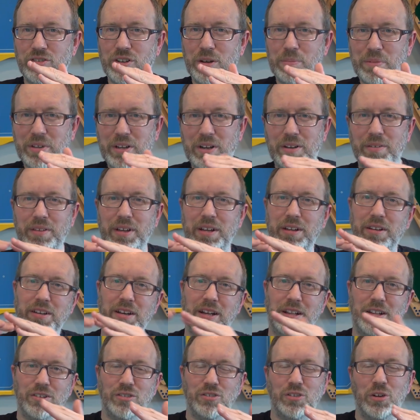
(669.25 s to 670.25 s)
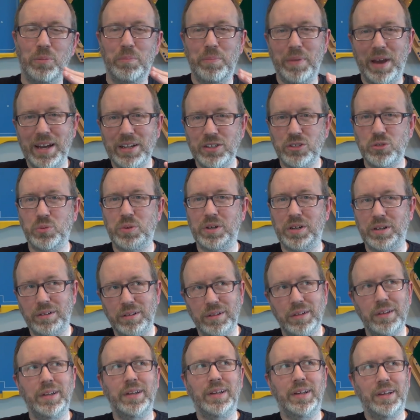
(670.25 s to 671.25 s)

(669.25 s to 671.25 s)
are up there. If the colors don't match well,